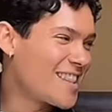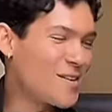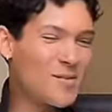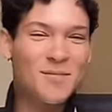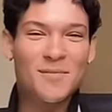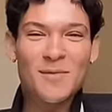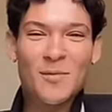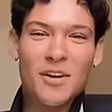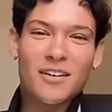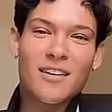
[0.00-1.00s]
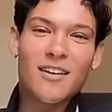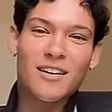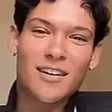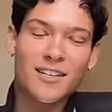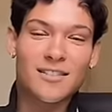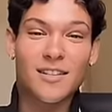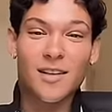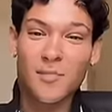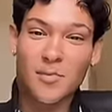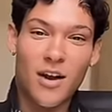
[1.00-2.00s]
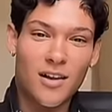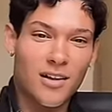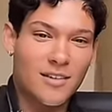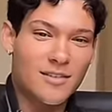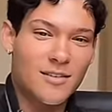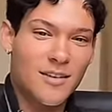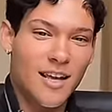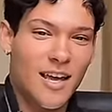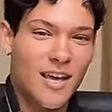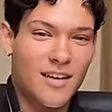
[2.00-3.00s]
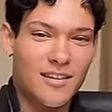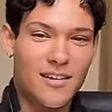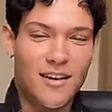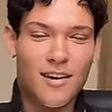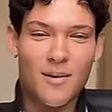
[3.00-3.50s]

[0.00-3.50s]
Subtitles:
that we've been working on, and it's a lip product, and